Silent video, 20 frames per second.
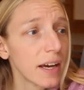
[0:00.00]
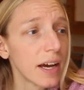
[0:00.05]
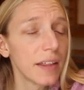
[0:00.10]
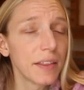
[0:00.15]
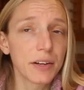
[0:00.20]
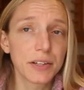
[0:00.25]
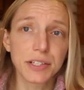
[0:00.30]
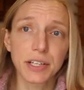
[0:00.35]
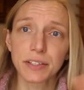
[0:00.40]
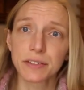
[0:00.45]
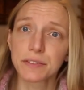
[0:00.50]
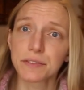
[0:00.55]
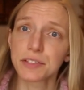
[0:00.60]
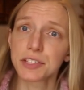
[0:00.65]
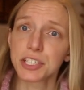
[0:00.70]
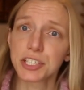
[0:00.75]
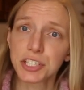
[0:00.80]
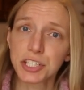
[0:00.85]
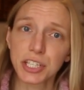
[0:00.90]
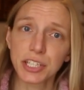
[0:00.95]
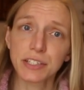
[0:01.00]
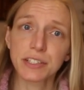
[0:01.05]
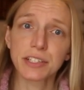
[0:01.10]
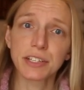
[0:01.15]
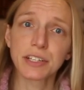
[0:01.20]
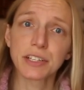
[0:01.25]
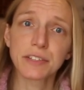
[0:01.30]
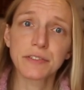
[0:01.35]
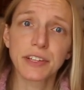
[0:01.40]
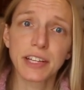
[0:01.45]
And there are tons of stitch
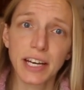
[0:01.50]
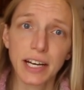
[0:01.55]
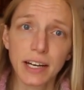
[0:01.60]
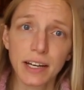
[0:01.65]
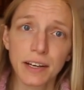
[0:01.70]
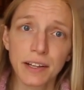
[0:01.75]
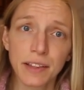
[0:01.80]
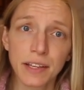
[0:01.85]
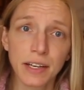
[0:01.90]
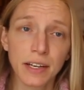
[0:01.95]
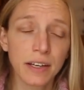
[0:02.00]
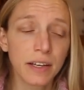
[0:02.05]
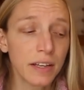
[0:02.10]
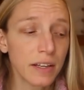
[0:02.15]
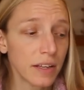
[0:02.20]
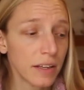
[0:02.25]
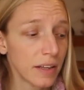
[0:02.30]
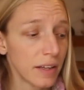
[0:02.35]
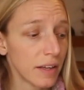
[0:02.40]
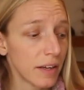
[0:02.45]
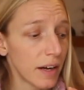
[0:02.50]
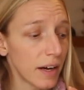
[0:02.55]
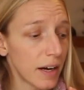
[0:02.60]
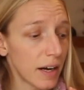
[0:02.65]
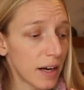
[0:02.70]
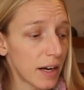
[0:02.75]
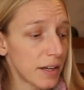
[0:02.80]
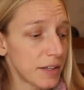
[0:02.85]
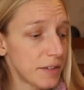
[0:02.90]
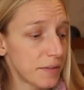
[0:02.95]
dictionaries for that kind of thing.
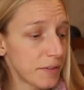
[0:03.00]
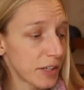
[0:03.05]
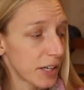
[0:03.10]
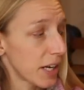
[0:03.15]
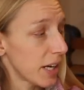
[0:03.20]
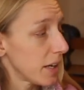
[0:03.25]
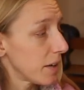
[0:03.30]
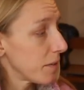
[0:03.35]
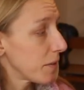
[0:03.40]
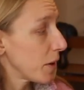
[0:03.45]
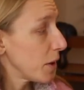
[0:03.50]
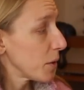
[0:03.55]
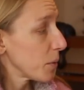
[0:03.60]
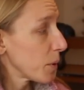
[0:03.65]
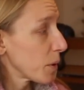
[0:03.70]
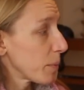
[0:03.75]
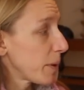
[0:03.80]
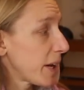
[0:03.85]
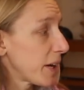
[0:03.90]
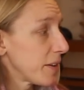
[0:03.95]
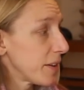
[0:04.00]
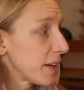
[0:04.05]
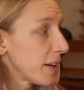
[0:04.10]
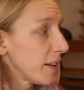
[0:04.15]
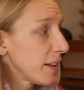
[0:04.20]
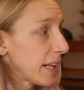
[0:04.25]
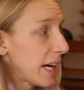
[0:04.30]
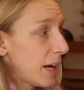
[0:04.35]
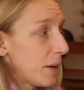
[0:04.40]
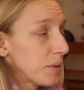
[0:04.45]
Uh, a different kind of color work pattern that
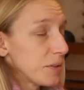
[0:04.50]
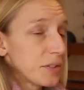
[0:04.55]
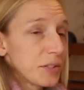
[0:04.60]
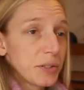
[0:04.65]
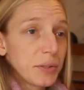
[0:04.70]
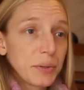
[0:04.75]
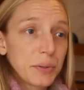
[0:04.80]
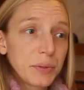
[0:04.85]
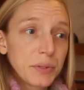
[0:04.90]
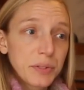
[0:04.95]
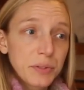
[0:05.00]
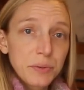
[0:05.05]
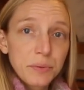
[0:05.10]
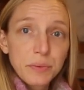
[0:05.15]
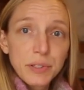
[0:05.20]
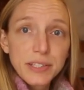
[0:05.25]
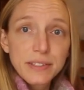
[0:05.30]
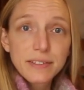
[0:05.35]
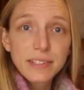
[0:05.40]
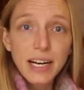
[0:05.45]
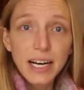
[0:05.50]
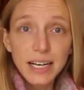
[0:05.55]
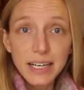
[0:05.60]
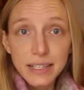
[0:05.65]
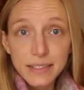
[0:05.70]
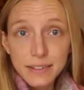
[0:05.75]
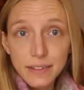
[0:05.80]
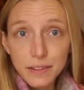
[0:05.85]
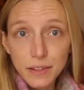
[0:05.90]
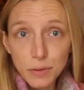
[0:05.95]
allows you to
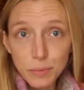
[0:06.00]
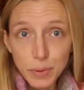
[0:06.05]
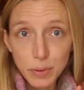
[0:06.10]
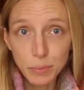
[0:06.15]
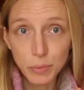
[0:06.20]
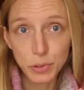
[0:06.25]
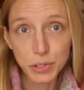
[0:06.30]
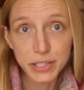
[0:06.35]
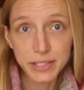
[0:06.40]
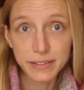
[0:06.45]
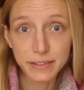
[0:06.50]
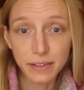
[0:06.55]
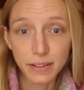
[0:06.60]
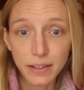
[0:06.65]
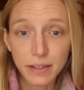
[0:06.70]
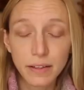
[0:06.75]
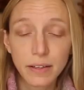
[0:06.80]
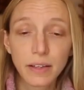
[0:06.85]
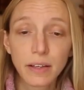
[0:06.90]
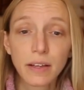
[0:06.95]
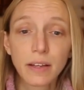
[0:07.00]
resize a little bit more easily.